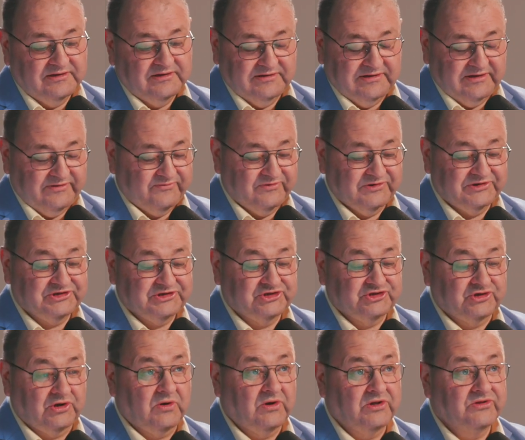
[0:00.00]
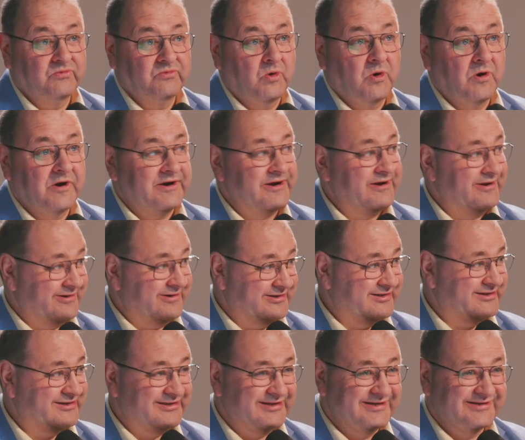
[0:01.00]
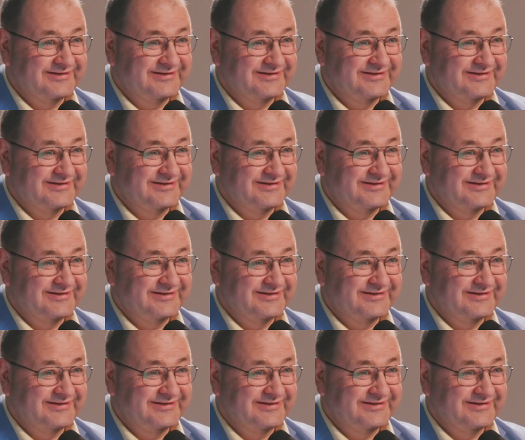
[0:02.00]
They were strong warriors.